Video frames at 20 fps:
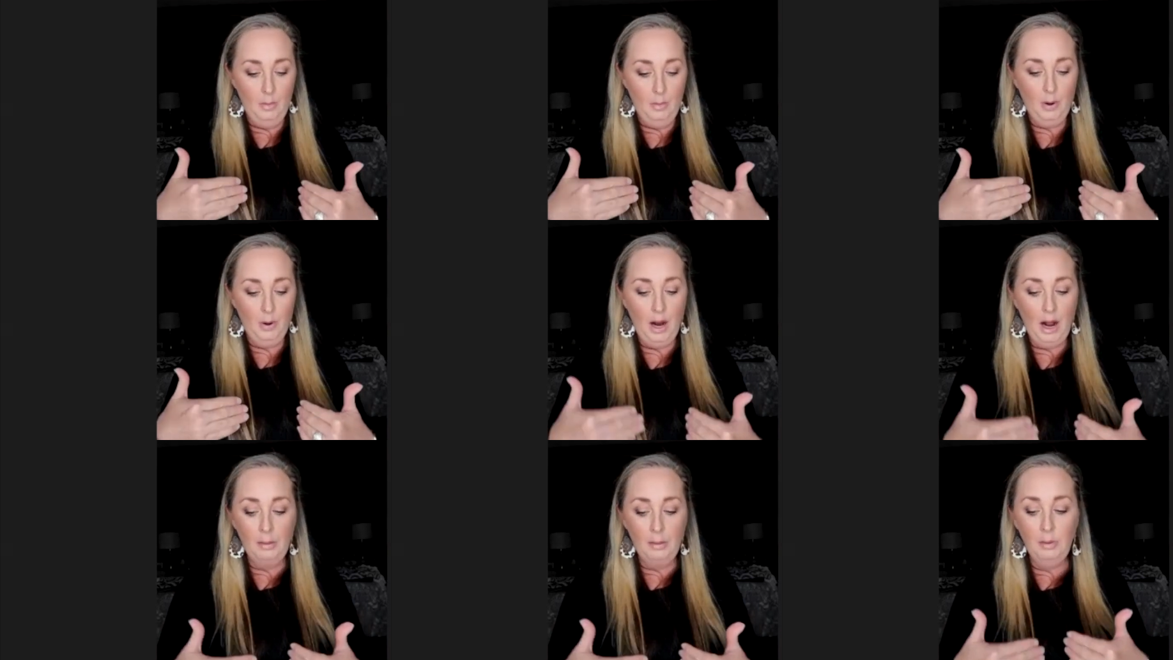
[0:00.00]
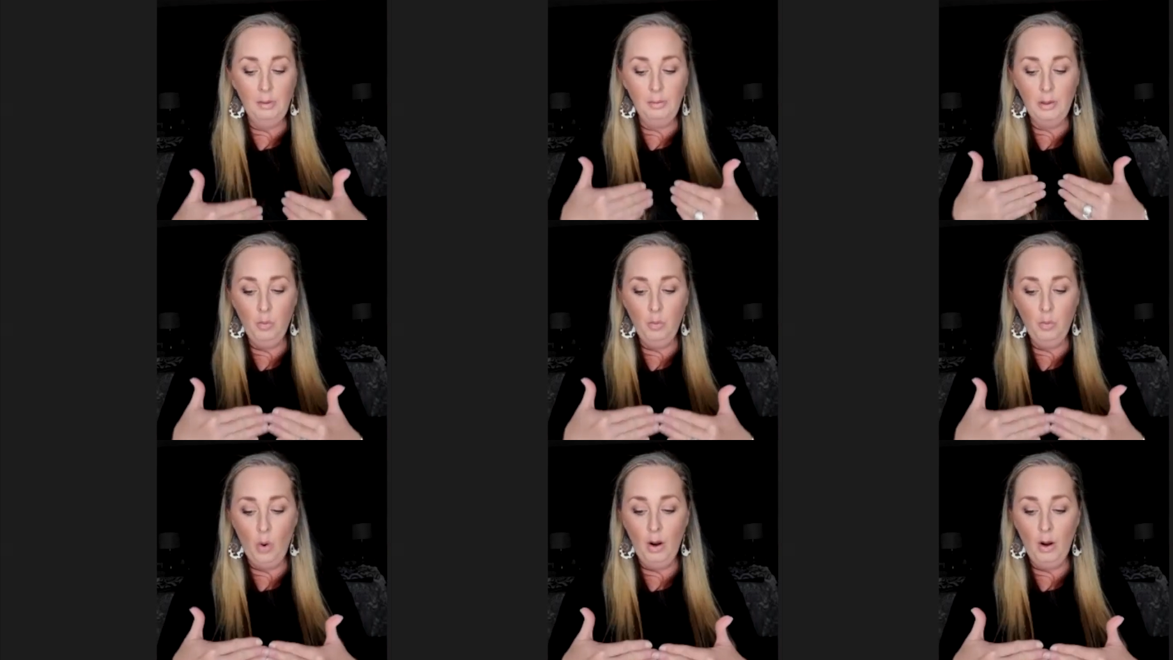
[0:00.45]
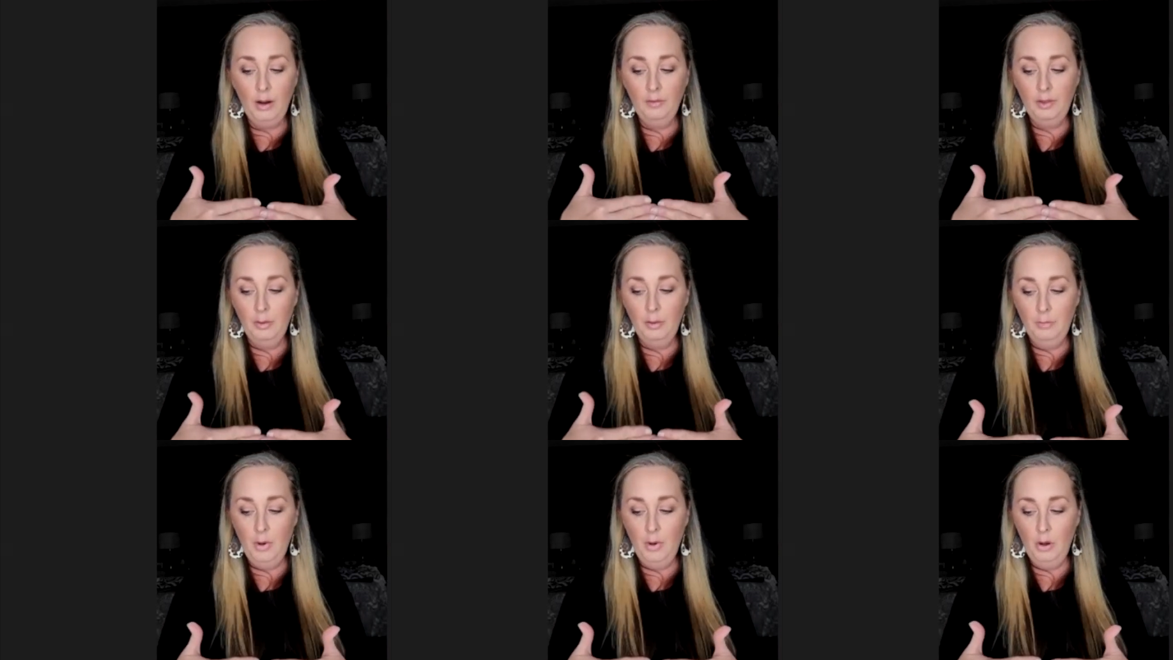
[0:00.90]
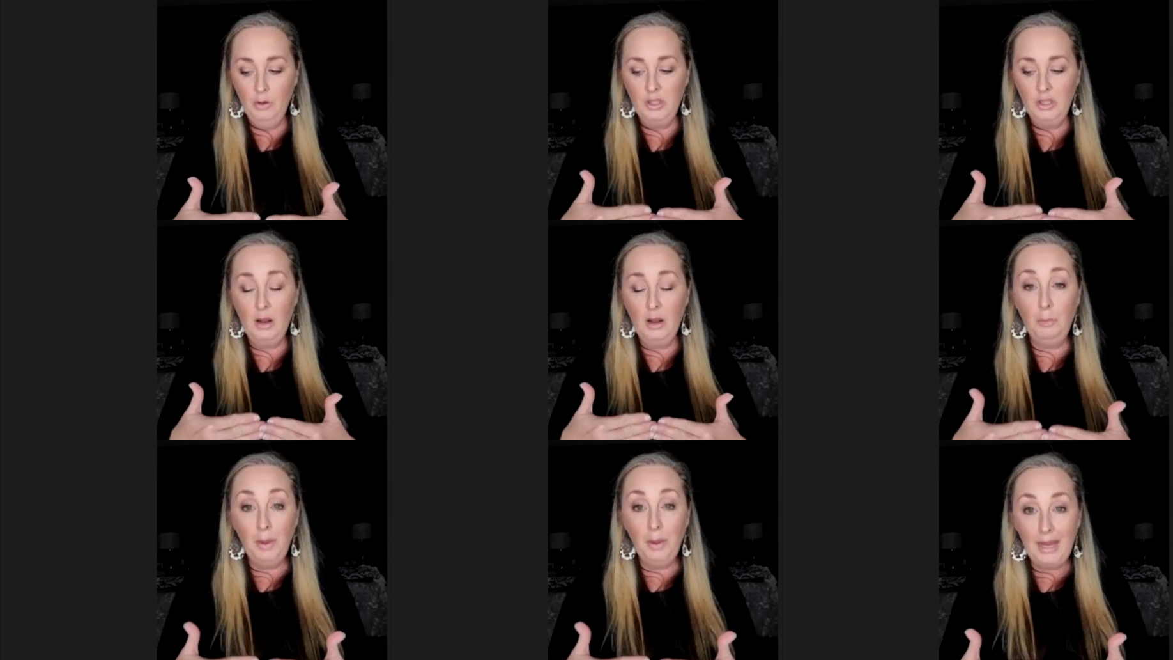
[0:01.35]
probably one of the most
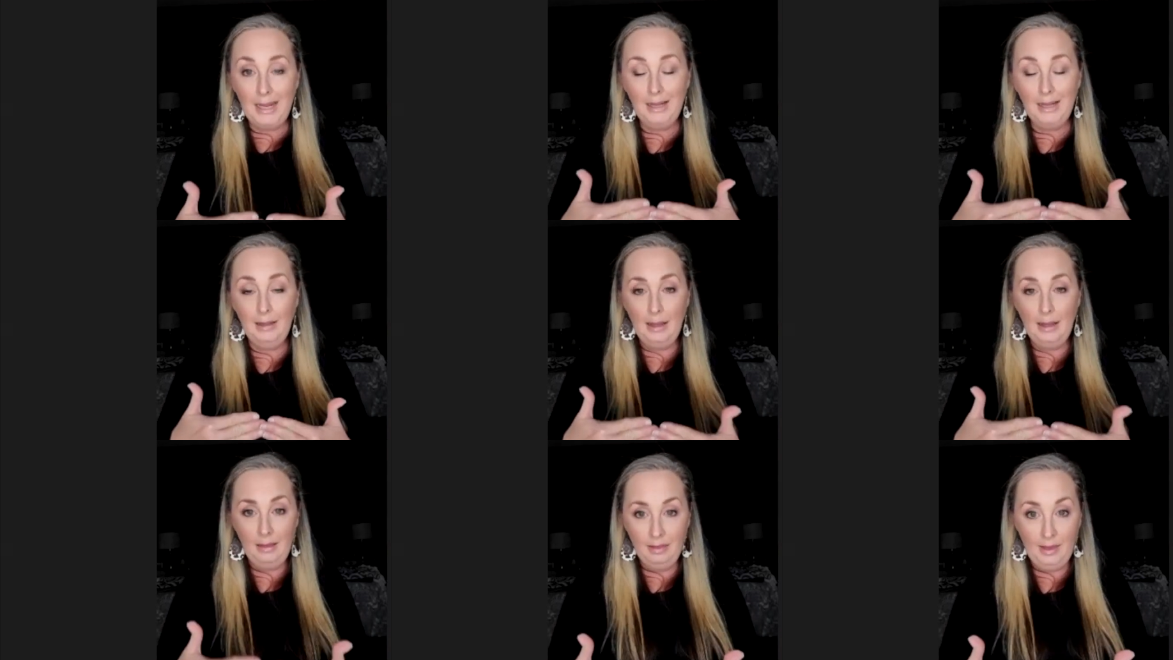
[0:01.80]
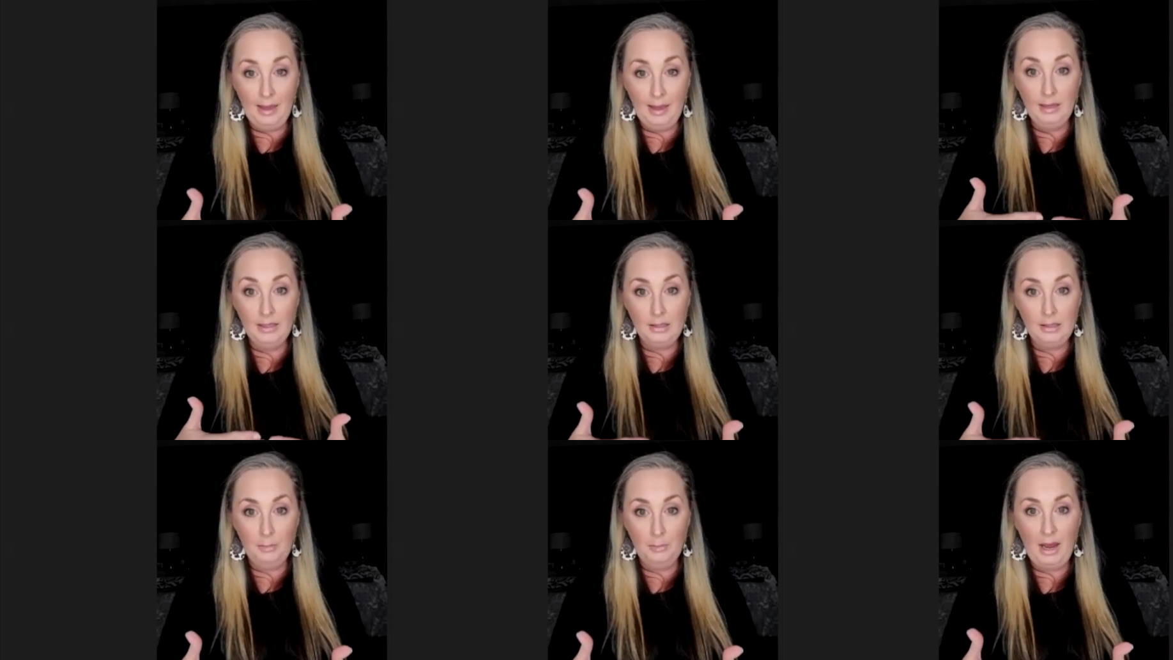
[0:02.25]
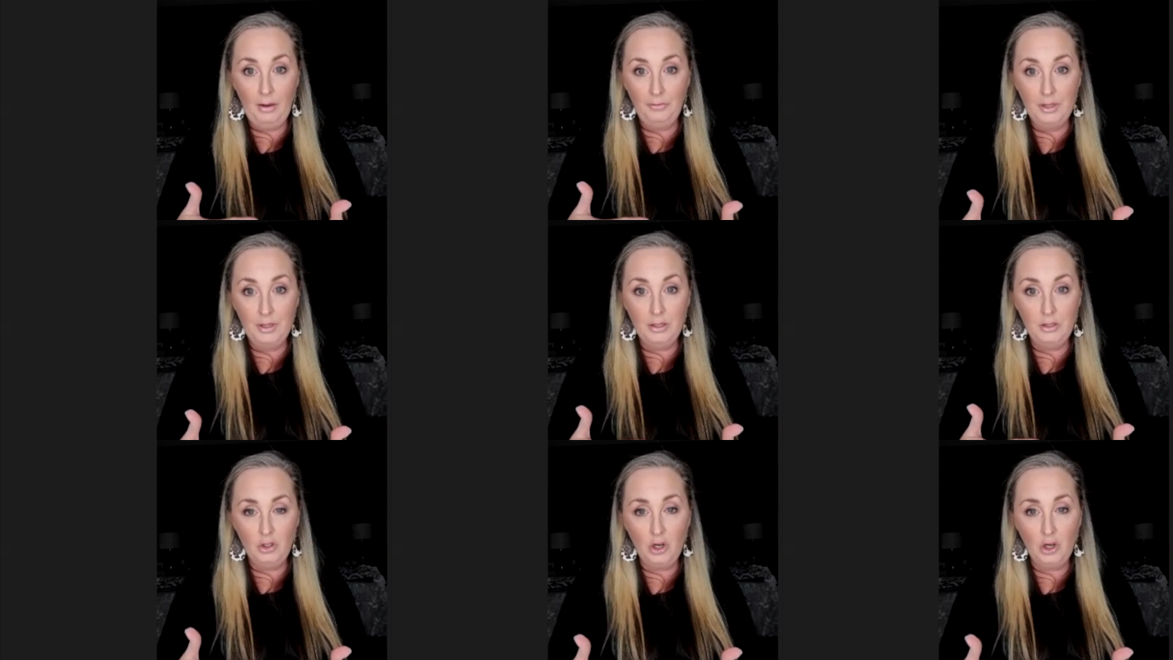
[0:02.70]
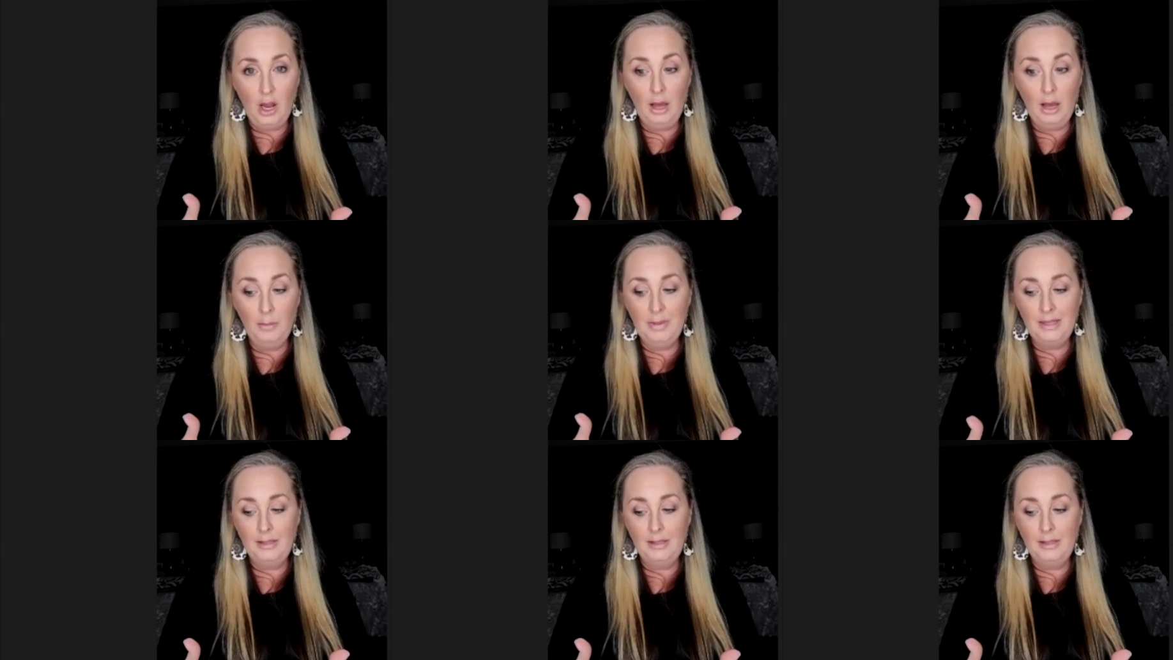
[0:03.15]
appealing things about this
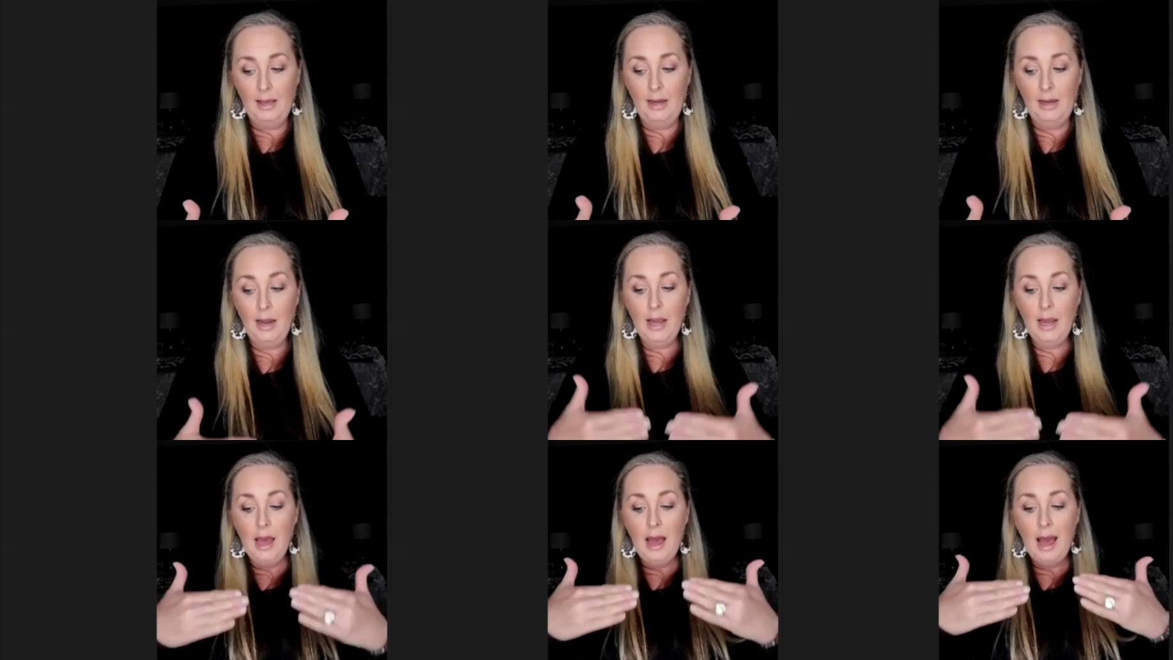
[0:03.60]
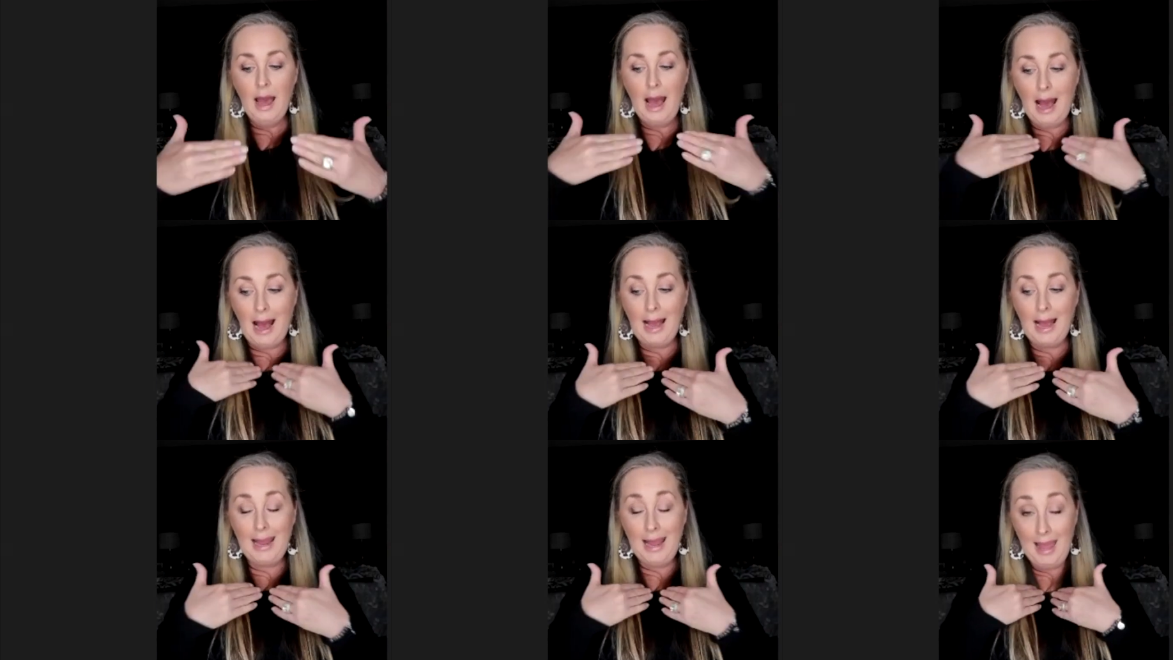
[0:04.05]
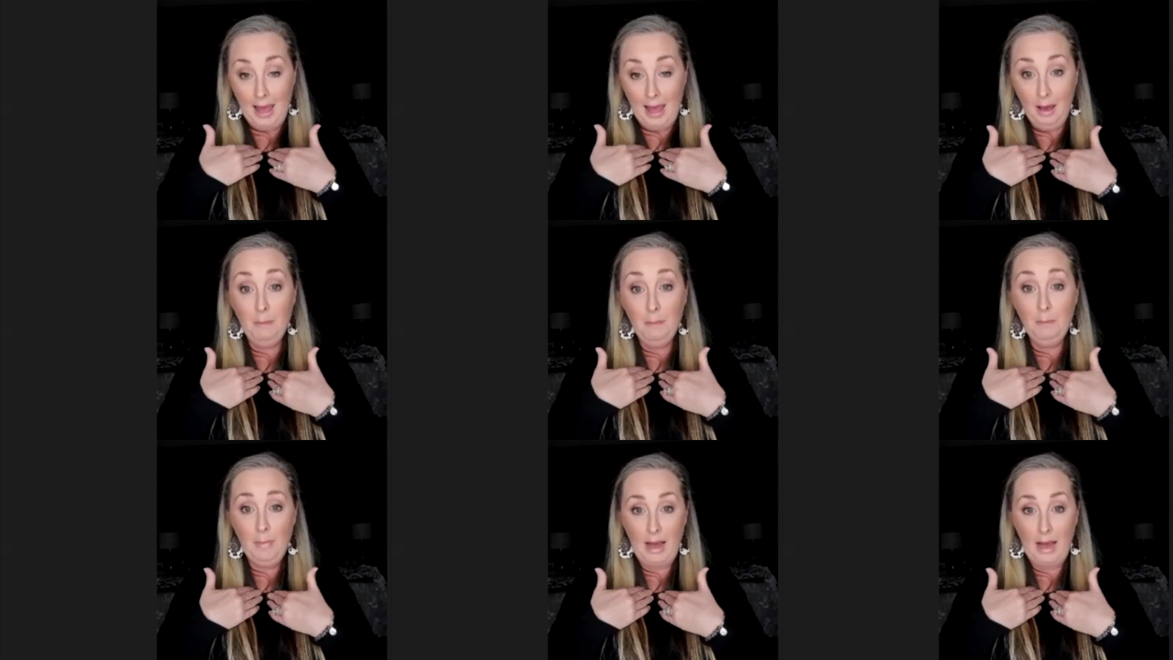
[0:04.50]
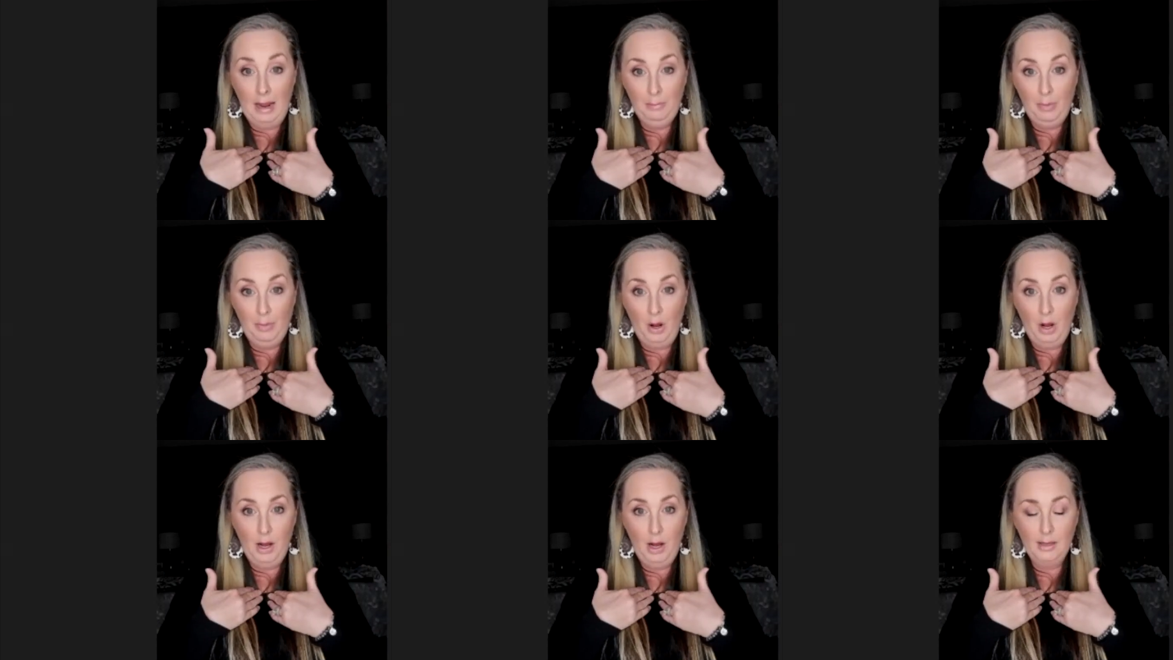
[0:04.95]
job, is that I am my
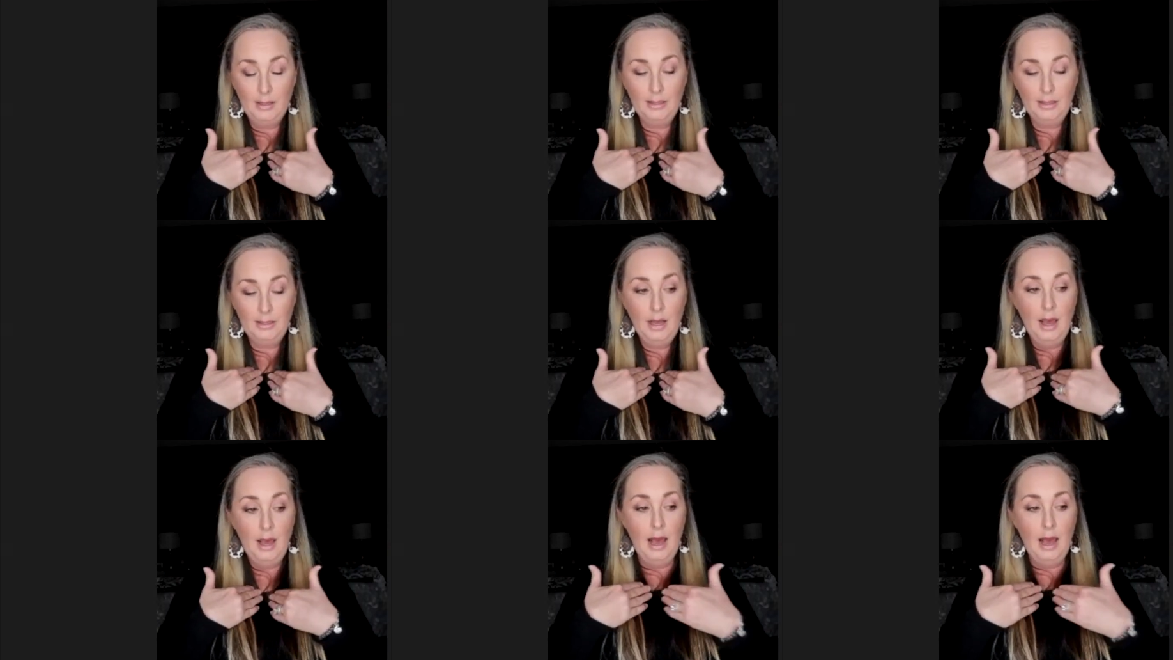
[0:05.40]
boss.